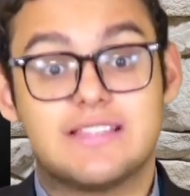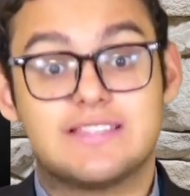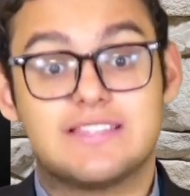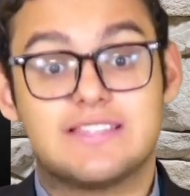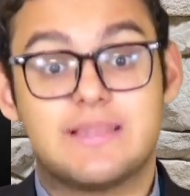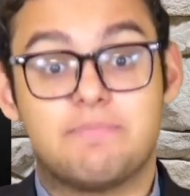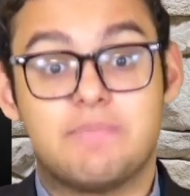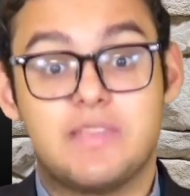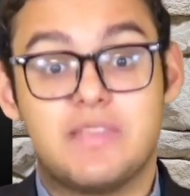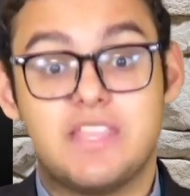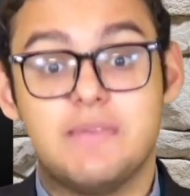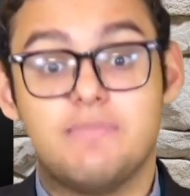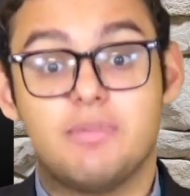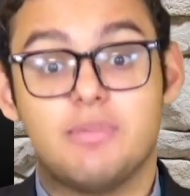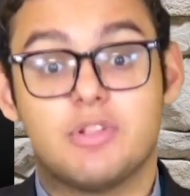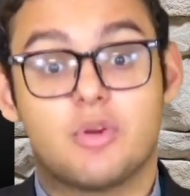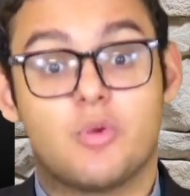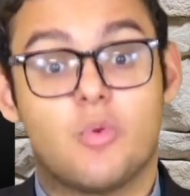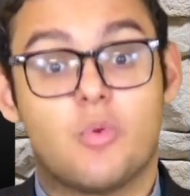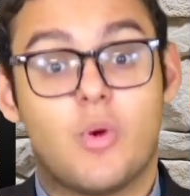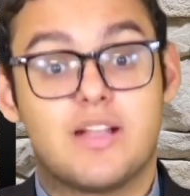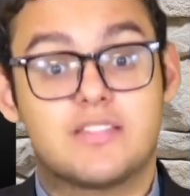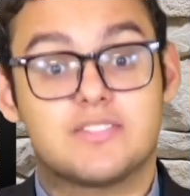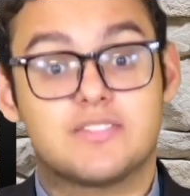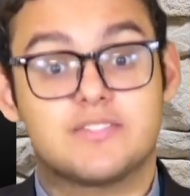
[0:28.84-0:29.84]
is the people
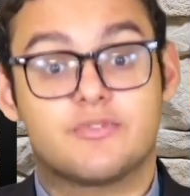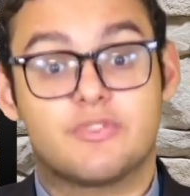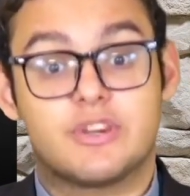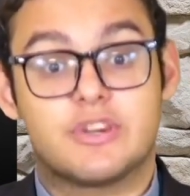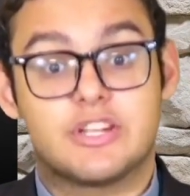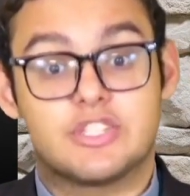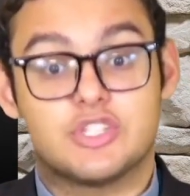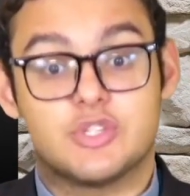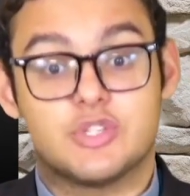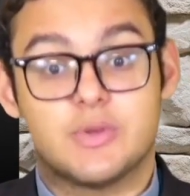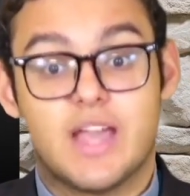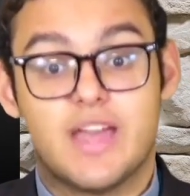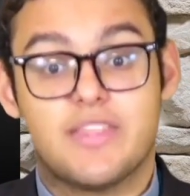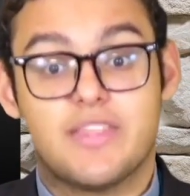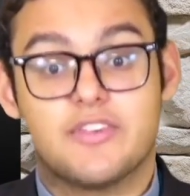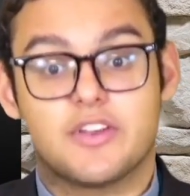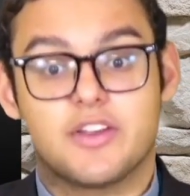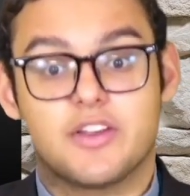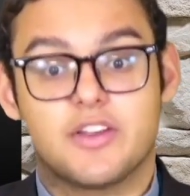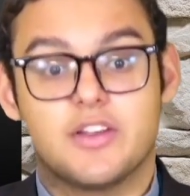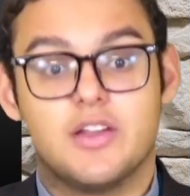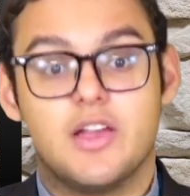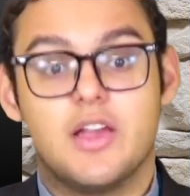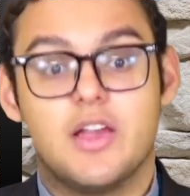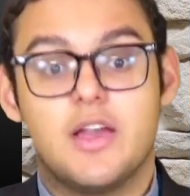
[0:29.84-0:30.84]
who ask for it
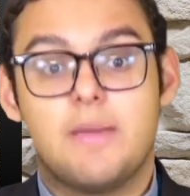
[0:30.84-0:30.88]
together,